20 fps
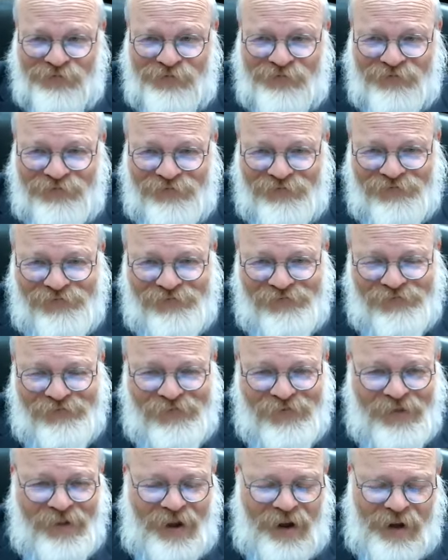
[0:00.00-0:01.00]

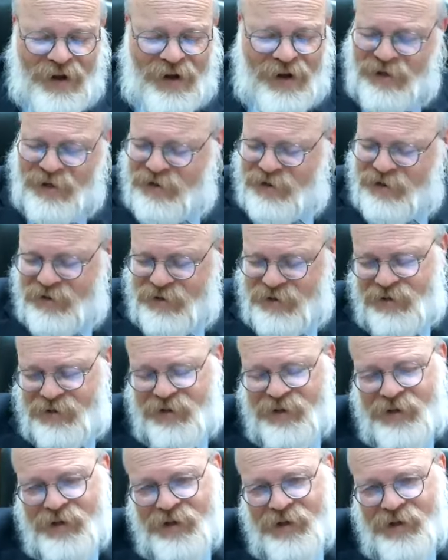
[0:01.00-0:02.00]

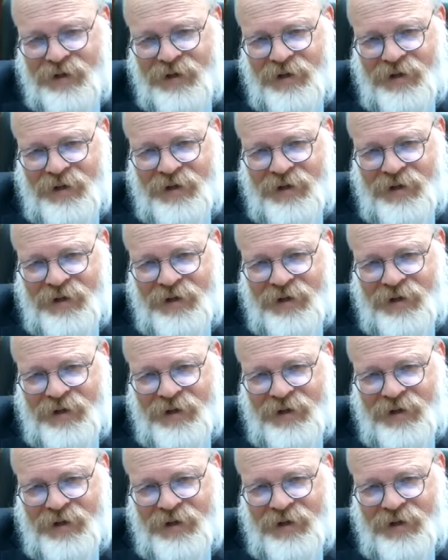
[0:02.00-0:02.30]
(no one is talking)